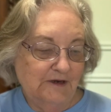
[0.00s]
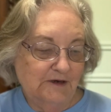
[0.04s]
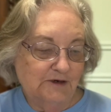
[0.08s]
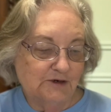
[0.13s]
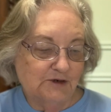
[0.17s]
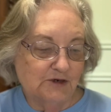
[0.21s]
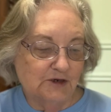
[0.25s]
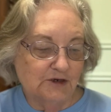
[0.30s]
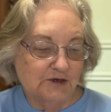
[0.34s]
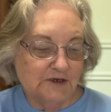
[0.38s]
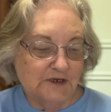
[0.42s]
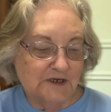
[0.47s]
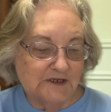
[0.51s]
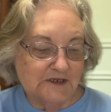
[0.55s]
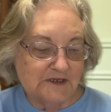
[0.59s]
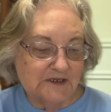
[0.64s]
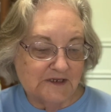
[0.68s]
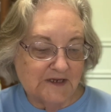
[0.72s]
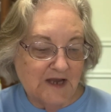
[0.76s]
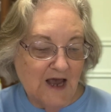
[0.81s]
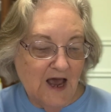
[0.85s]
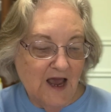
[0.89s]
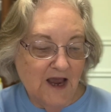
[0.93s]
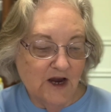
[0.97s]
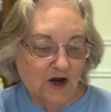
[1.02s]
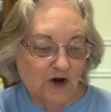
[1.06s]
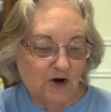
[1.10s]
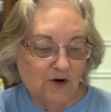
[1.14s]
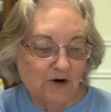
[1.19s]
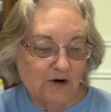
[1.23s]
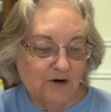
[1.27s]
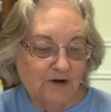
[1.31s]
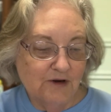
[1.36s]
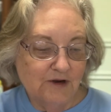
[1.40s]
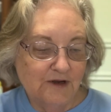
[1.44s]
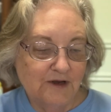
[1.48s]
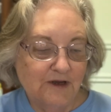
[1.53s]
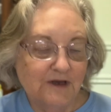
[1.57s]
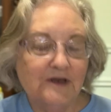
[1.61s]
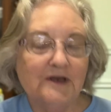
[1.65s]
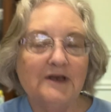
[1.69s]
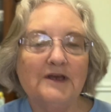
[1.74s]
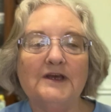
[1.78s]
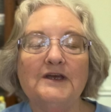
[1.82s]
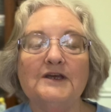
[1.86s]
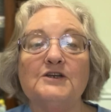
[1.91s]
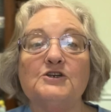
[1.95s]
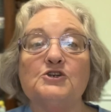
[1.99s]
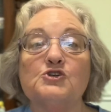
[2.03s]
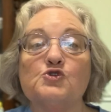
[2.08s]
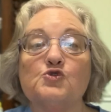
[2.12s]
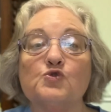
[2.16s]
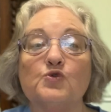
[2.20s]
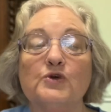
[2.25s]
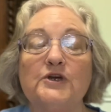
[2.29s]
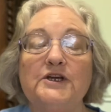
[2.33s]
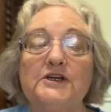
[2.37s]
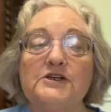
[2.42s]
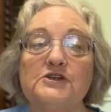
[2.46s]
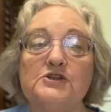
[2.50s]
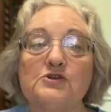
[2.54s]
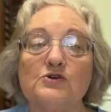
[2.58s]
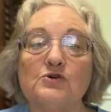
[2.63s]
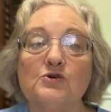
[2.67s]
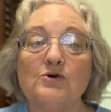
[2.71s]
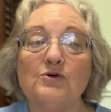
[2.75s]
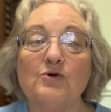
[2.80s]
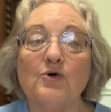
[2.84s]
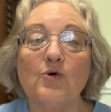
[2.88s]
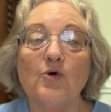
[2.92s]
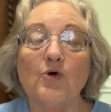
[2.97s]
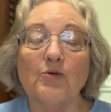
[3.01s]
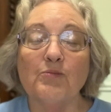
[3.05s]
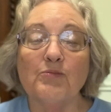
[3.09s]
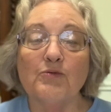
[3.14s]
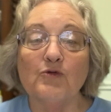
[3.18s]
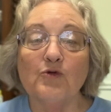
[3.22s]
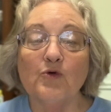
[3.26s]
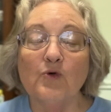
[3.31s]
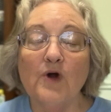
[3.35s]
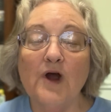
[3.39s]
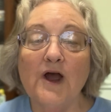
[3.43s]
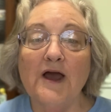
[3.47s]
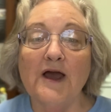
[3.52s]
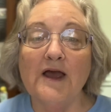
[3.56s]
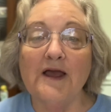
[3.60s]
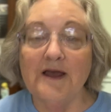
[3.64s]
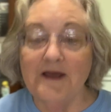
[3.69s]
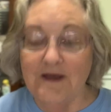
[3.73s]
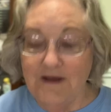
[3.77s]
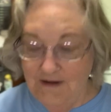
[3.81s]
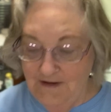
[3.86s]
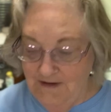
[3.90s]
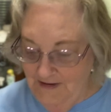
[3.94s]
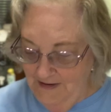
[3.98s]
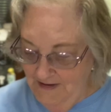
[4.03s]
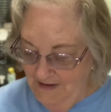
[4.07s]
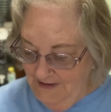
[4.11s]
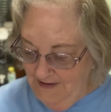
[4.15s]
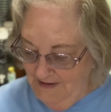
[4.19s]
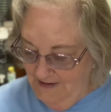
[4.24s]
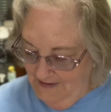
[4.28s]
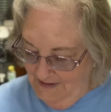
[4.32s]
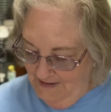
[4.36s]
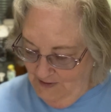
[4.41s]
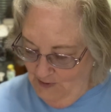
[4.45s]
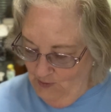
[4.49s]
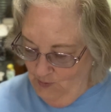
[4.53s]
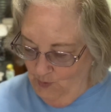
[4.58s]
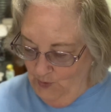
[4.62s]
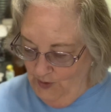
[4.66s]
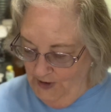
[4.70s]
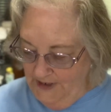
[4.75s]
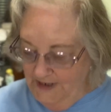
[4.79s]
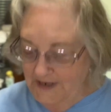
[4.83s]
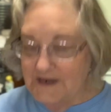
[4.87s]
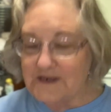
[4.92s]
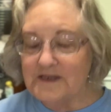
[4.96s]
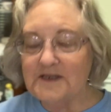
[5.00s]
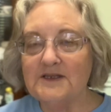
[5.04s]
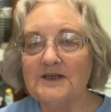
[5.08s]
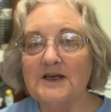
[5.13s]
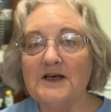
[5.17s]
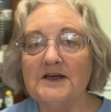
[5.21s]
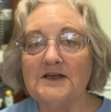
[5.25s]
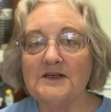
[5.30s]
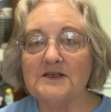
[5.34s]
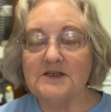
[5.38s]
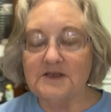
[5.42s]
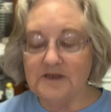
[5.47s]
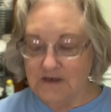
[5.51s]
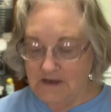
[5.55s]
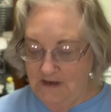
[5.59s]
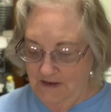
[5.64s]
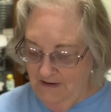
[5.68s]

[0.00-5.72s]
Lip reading: To desire, entreat, or pray. When he says